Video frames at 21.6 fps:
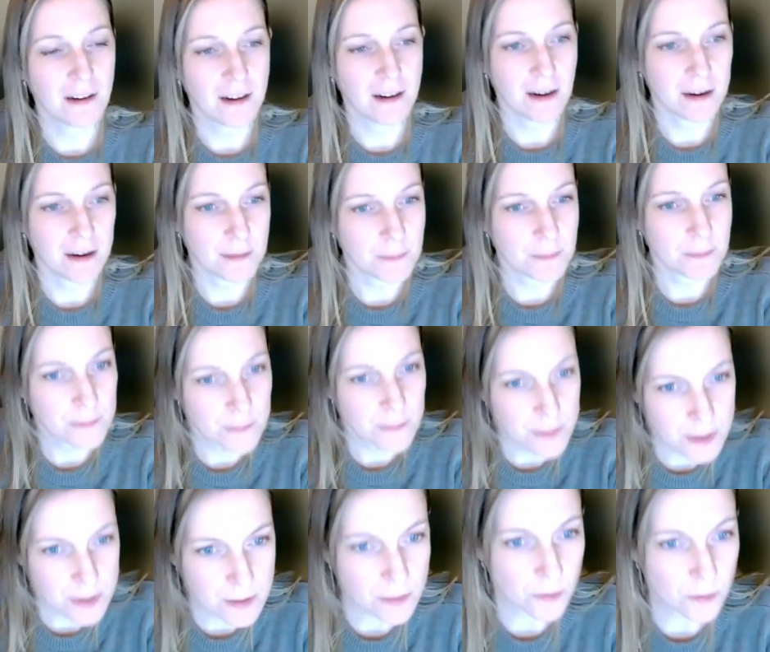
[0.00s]
Um,
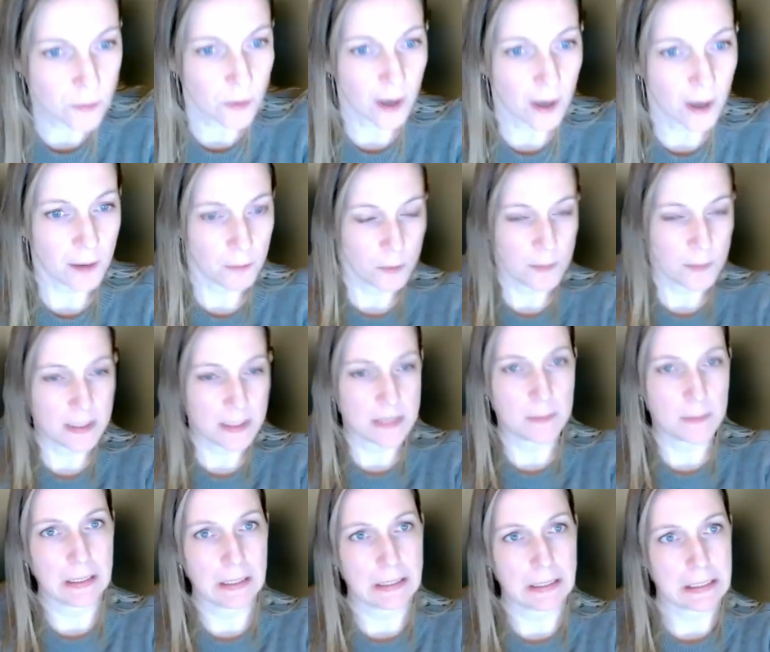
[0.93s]
so I will be
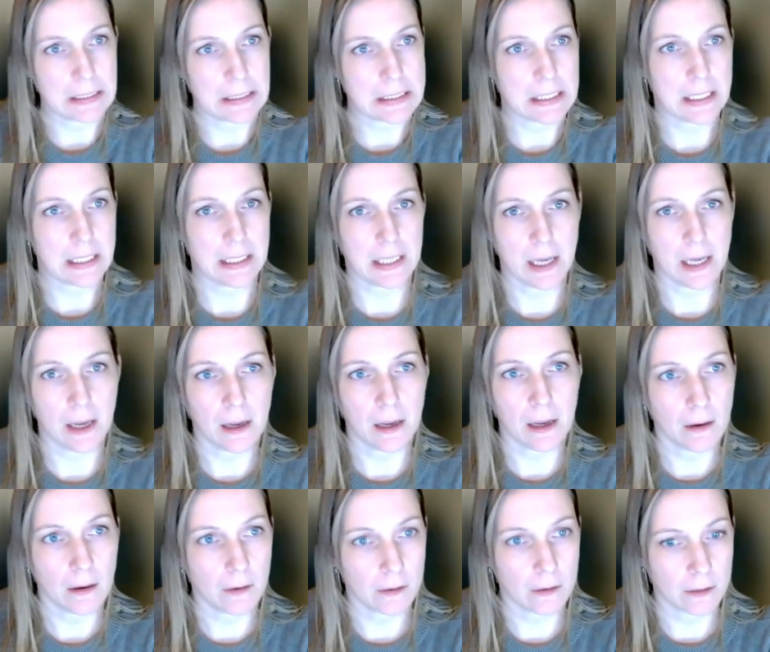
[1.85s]
speaking
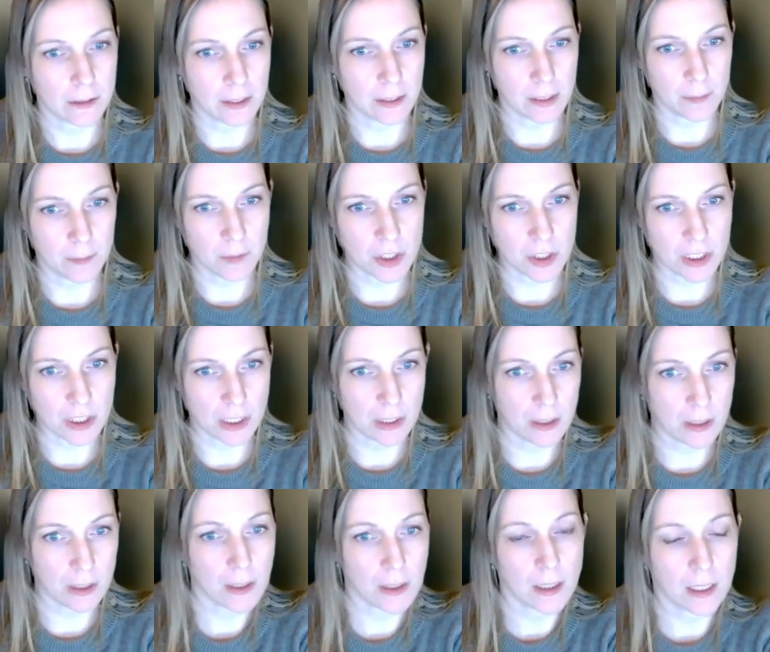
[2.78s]
today on
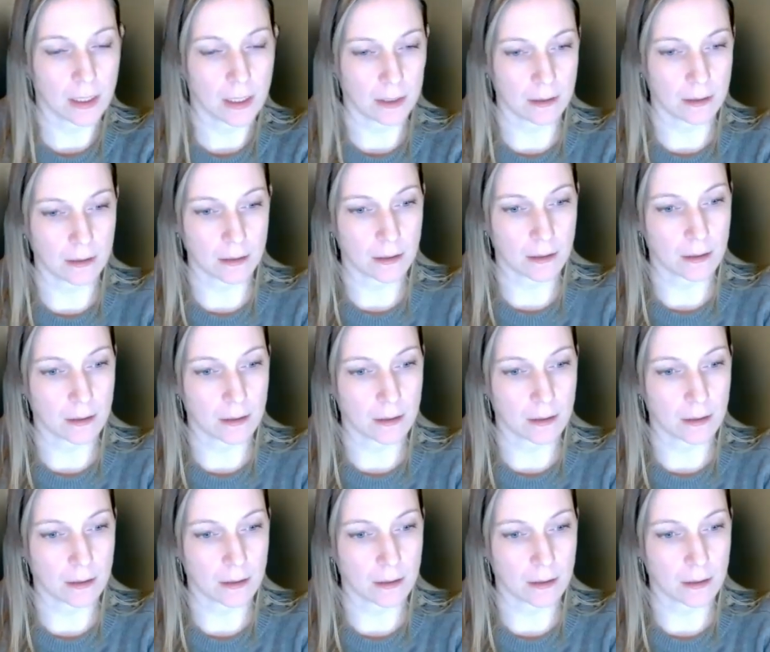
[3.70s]
imaging in